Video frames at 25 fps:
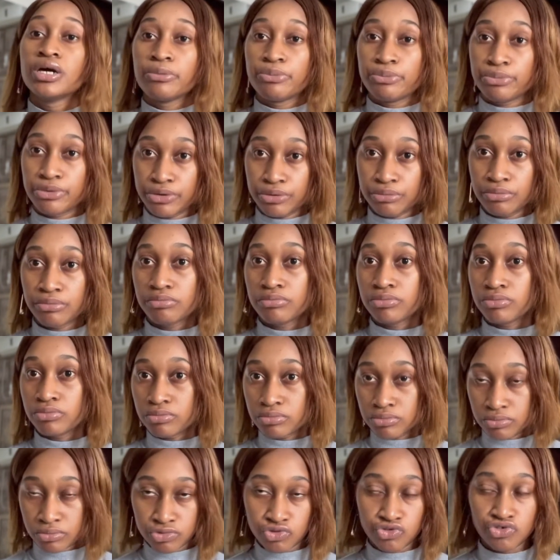but
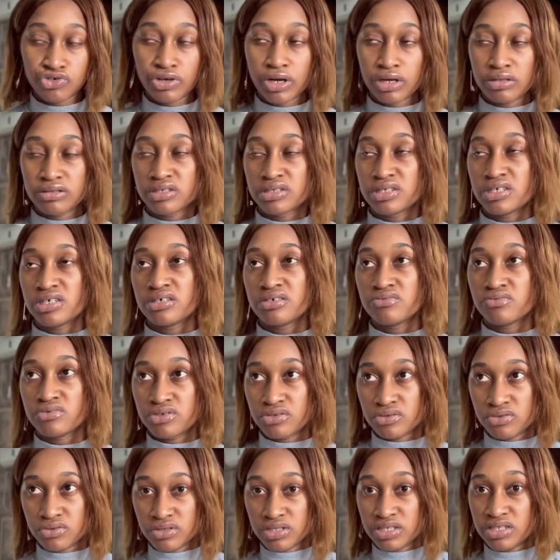throughout the day we
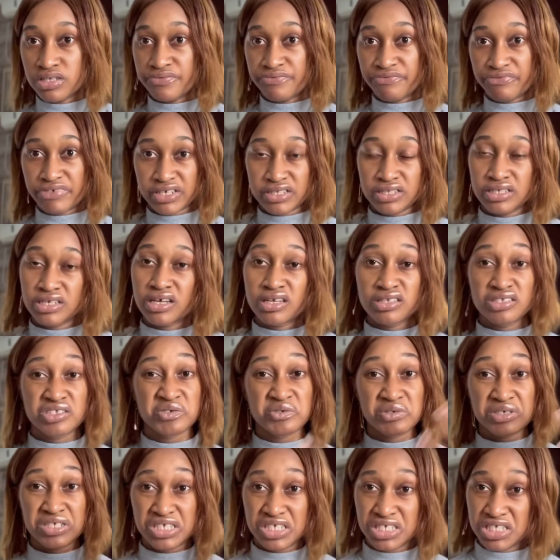use the inverter to
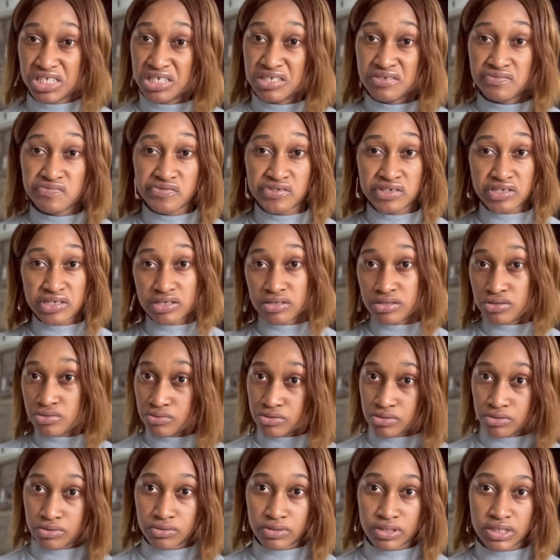watch TV, do
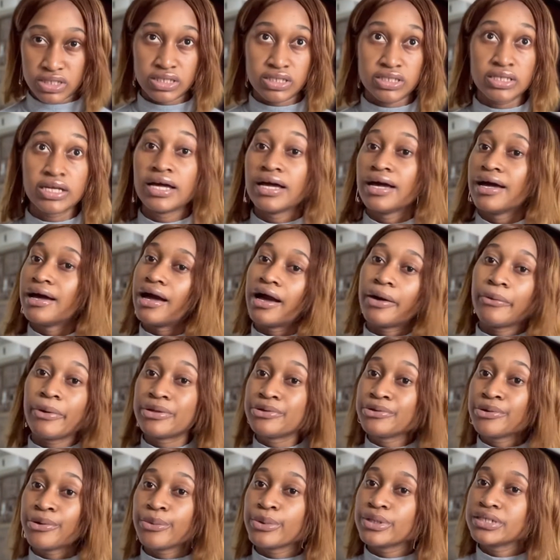all those things, and we're
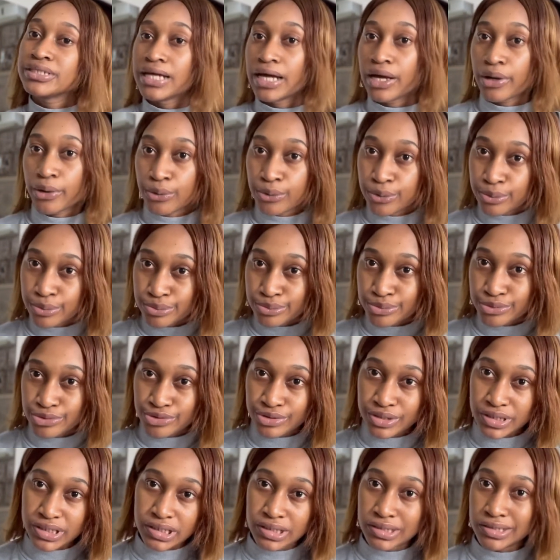not always at home
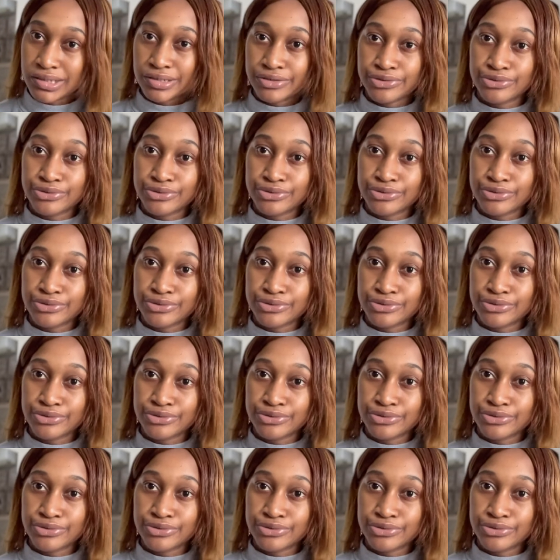during the day.